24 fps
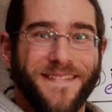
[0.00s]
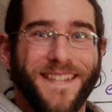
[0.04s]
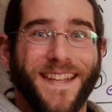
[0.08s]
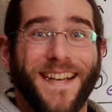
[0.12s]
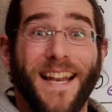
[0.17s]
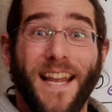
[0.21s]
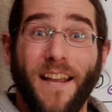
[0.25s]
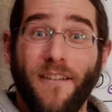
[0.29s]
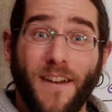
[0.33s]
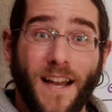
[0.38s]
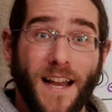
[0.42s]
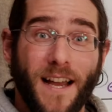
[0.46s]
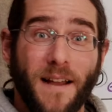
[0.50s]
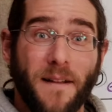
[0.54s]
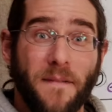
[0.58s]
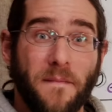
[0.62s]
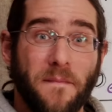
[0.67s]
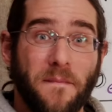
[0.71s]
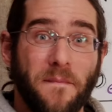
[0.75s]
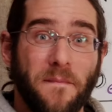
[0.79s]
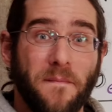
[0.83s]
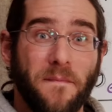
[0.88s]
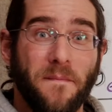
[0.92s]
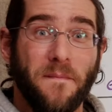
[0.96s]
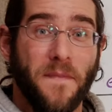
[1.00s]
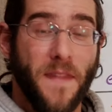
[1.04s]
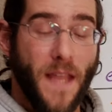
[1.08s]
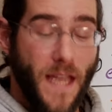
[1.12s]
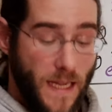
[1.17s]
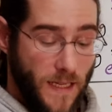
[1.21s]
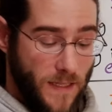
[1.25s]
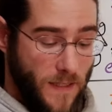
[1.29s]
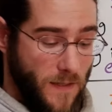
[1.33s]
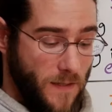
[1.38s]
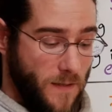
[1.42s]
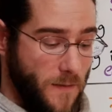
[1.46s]
Cleva.
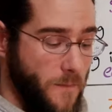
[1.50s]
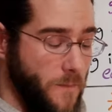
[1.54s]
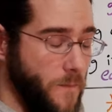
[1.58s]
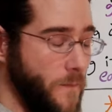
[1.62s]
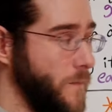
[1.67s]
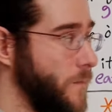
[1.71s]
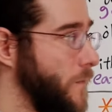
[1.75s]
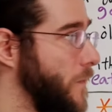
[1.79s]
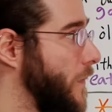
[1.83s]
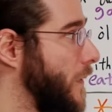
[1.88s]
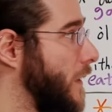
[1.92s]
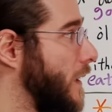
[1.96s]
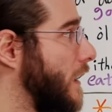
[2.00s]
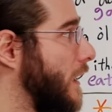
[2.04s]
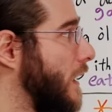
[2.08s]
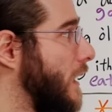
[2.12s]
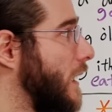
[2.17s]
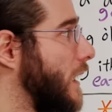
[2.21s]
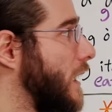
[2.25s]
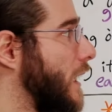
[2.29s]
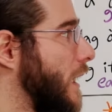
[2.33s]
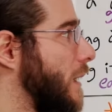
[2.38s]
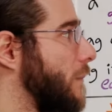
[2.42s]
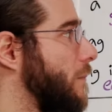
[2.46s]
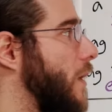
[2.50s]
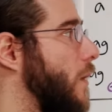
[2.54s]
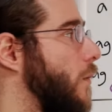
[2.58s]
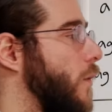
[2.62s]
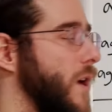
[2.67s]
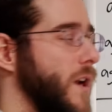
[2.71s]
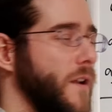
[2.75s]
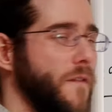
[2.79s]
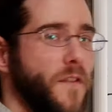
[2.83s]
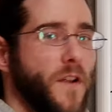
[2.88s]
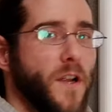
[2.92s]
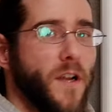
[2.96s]
Nice. But
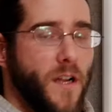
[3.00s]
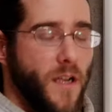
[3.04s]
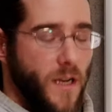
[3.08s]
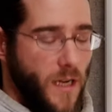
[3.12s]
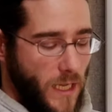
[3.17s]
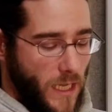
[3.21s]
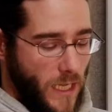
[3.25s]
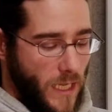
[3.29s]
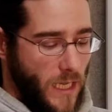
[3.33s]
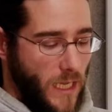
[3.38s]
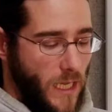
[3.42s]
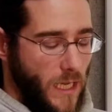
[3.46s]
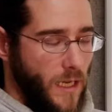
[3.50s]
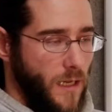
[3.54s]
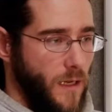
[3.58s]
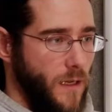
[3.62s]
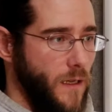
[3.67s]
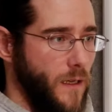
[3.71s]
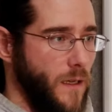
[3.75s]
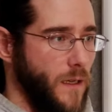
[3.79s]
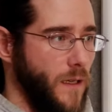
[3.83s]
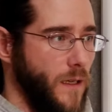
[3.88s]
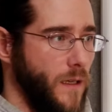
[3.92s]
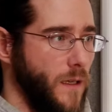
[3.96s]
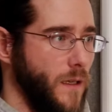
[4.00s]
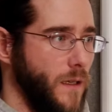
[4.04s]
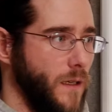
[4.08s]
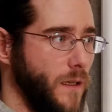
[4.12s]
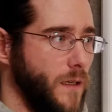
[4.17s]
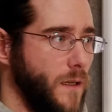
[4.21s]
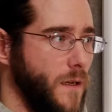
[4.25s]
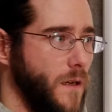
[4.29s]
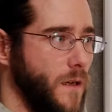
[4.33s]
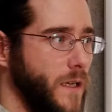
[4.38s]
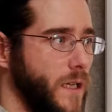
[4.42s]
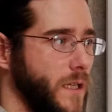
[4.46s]
what if you're going to eat
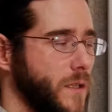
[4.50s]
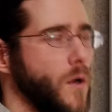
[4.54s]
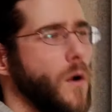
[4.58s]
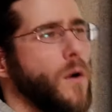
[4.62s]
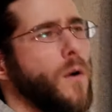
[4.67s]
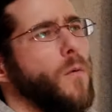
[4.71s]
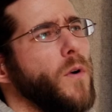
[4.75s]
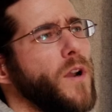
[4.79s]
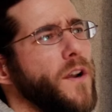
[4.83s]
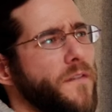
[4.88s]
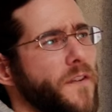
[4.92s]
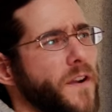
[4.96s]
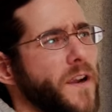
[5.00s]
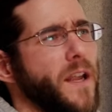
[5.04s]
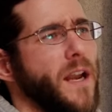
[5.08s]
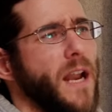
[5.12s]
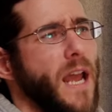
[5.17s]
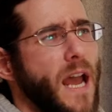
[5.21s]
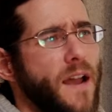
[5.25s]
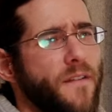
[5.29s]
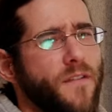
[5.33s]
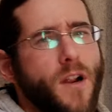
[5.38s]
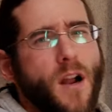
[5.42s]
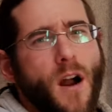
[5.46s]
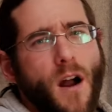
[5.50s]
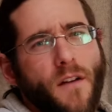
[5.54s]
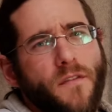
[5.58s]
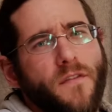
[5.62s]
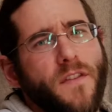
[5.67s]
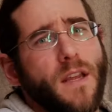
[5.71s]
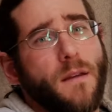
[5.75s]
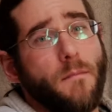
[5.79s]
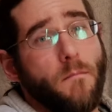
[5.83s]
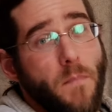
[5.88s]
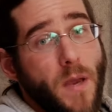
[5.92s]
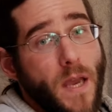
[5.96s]
cookies, or what if you're going to have
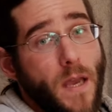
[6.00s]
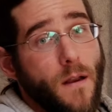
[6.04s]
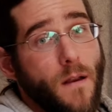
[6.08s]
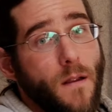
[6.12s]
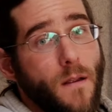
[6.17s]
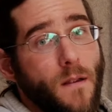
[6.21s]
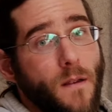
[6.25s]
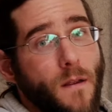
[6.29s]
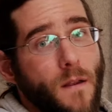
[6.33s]
coffee in bed?